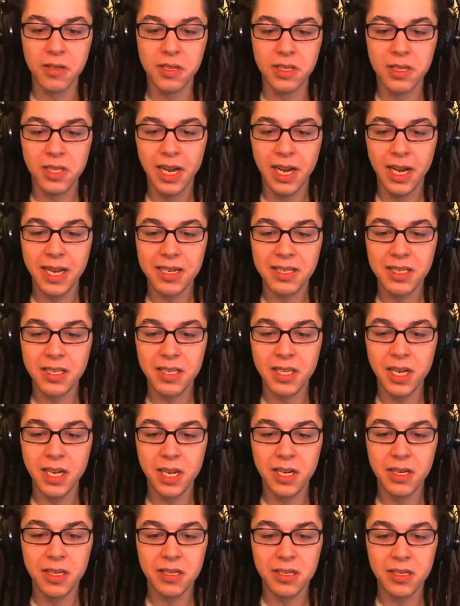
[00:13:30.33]
The CIS
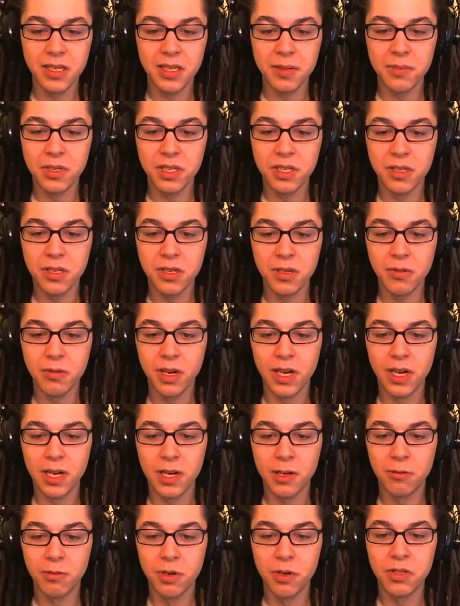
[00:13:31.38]
scene seems to
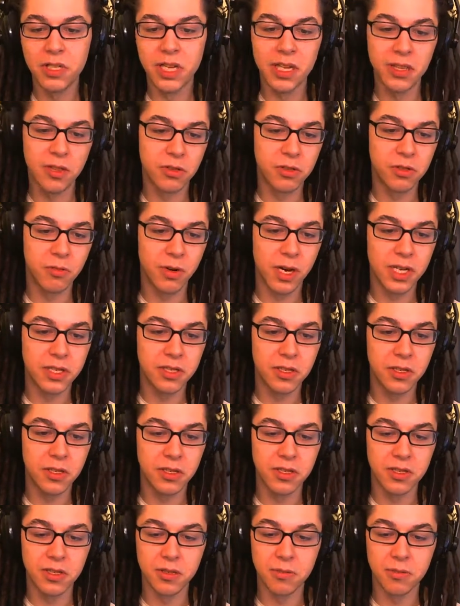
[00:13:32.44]
rotate those
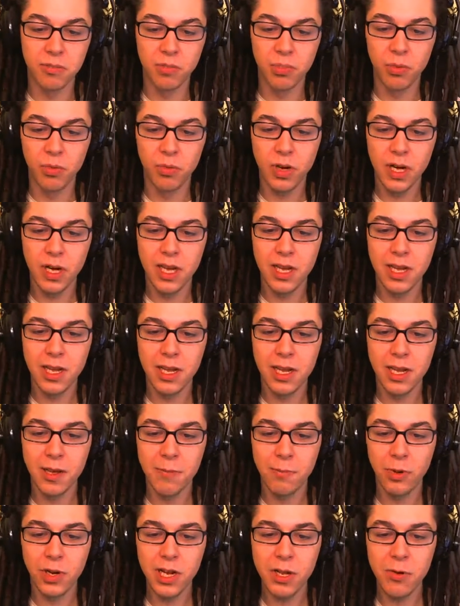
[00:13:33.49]
rosters pretty
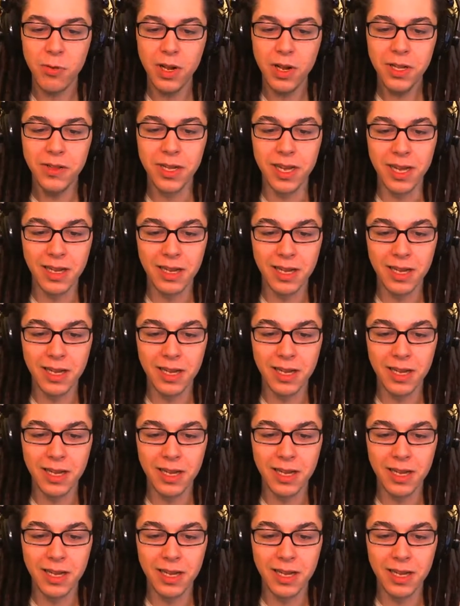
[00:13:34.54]
quickly.